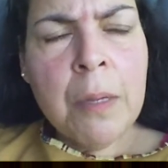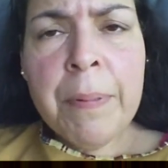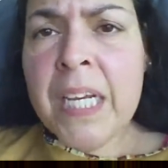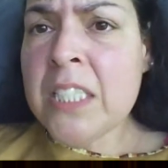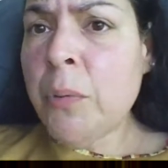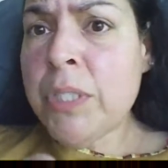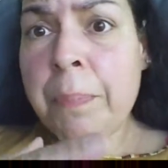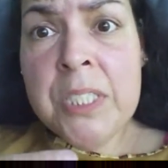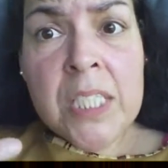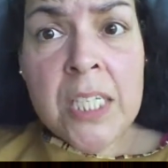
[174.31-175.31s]
Because there was a
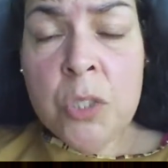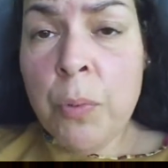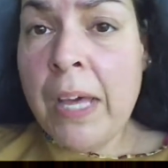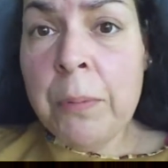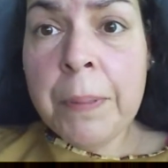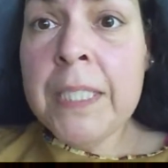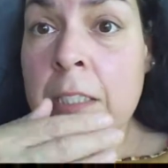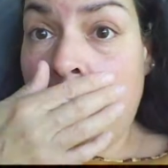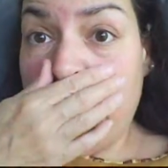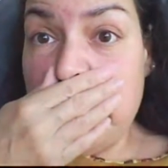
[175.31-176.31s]
bunch of kids around the police
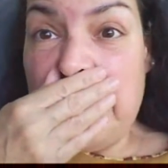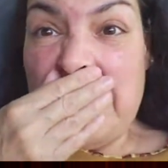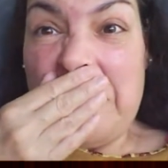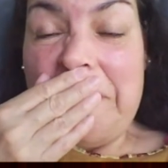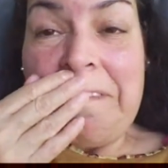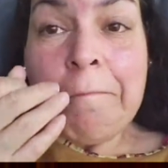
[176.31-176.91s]
officer. So